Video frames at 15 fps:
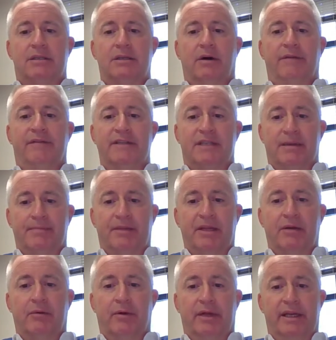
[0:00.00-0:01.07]
So if it's something
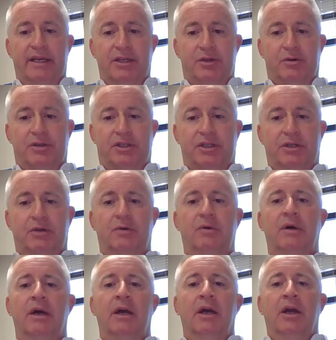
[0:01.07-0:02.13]
that really interests
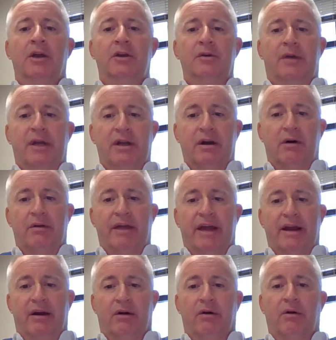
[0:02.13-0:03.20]
you, you can go
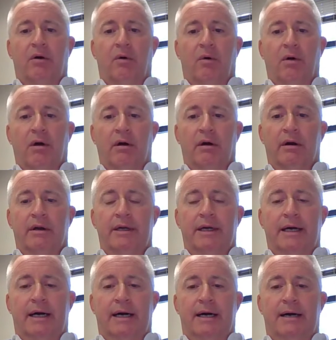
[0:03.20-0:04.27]
there, or
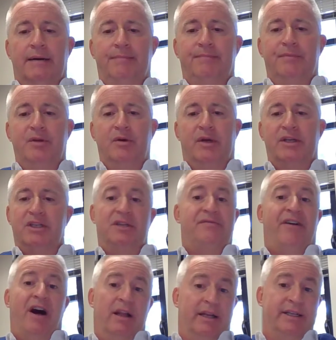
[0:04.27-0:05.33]
you can just
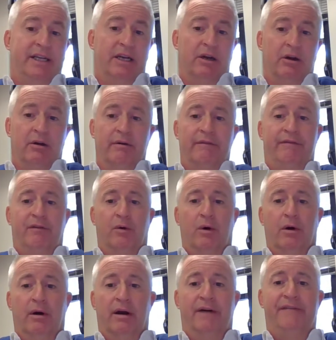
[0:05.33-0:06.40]
volunteer
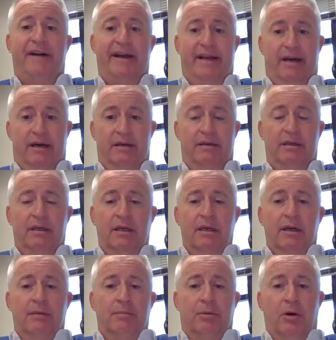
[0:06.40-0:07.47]
for a VITA
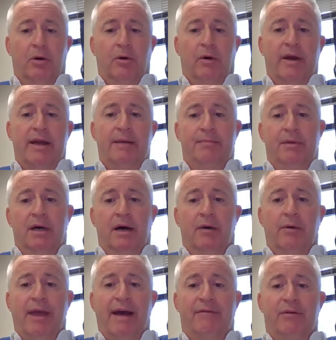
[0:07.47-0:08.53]
program.
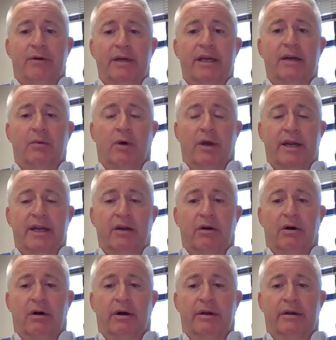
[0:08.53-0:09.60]
We have one here
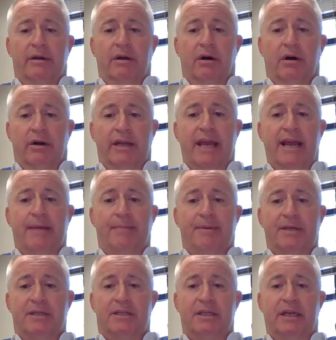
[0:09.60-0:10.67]
on
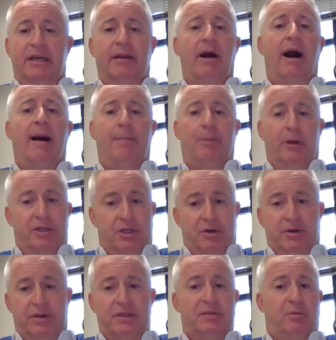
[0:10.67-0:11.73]
campus. It operates
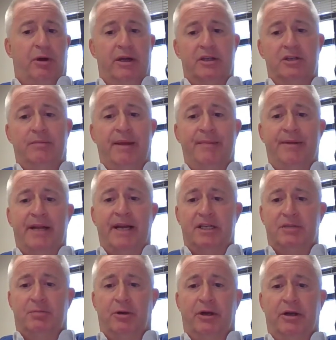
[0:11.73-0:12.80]
during the spring, so maybe
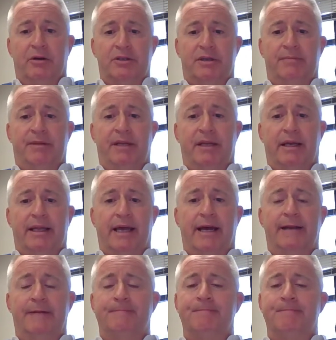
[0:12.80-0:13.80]
next spring or something like that.